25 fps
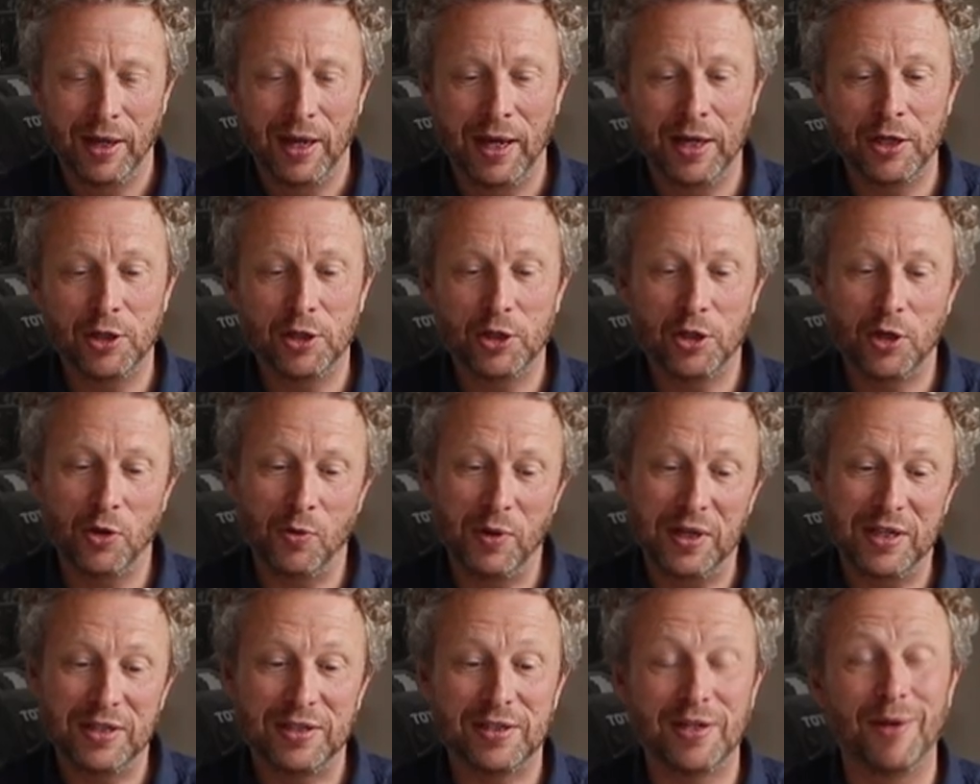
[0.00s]
and
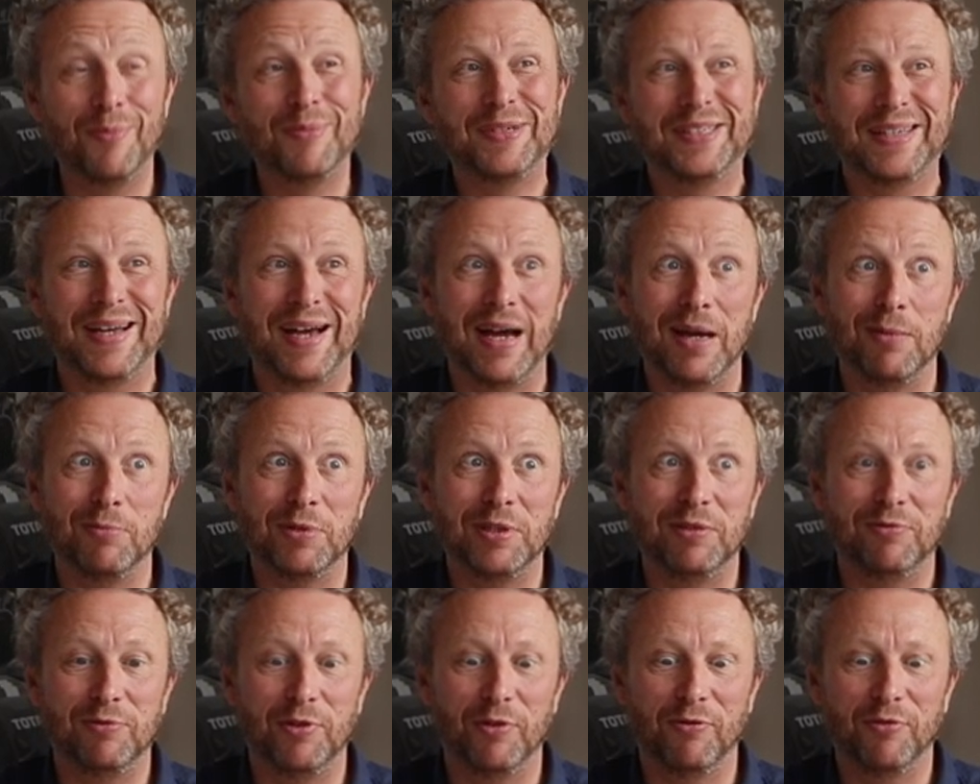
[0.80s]
showing sometimes,
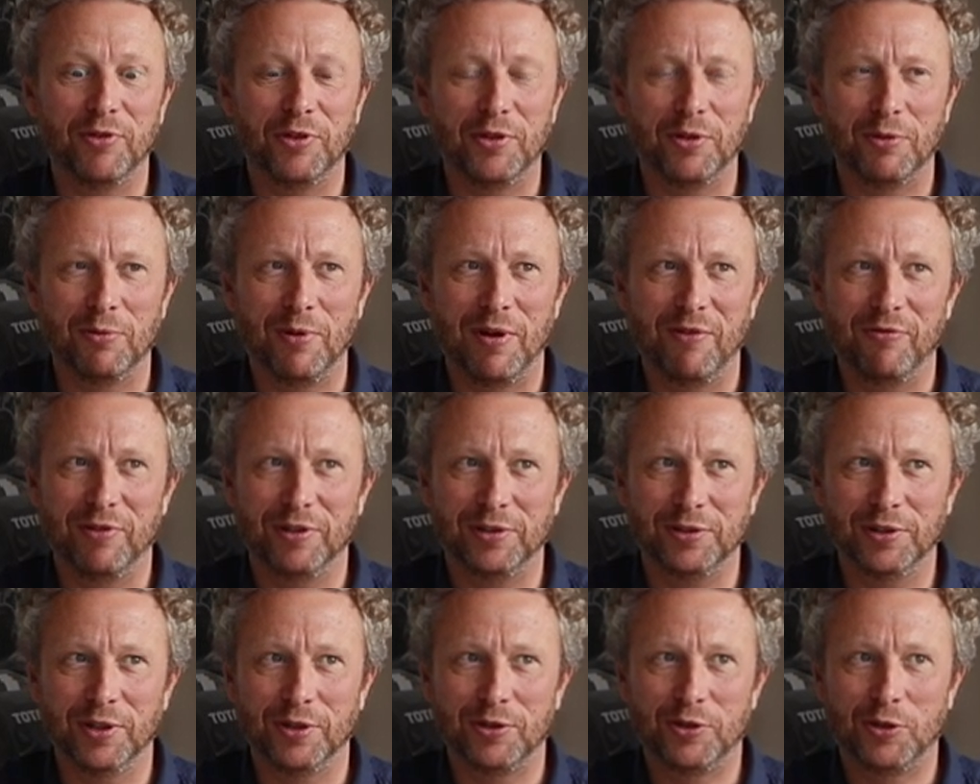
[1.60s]
if the photograph were
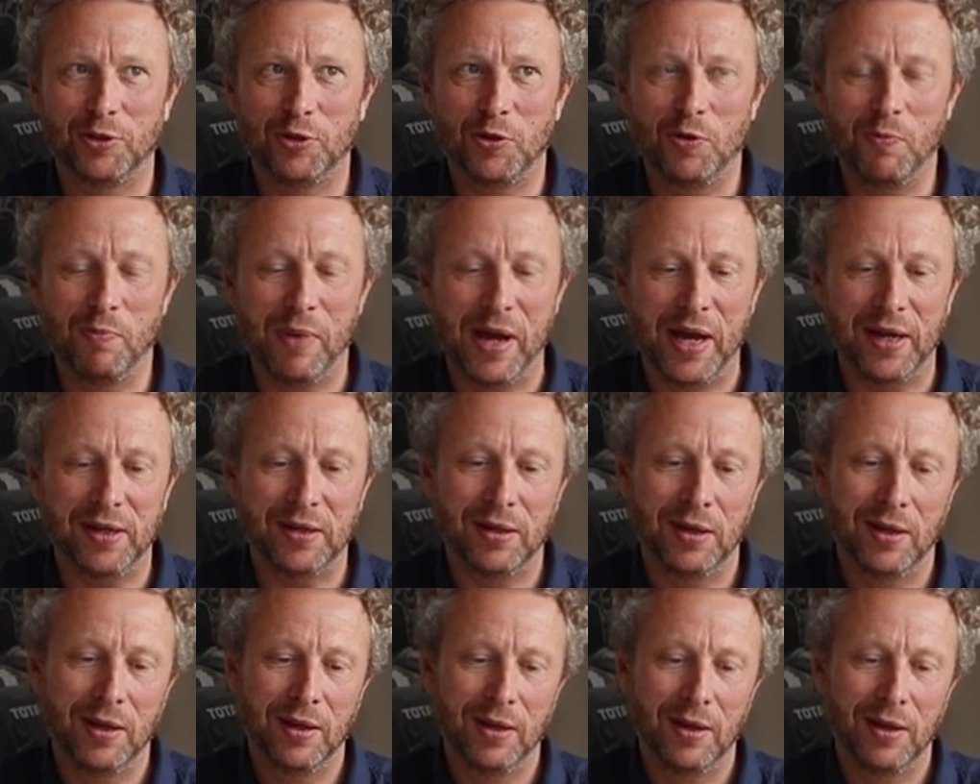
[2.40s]
not too bad,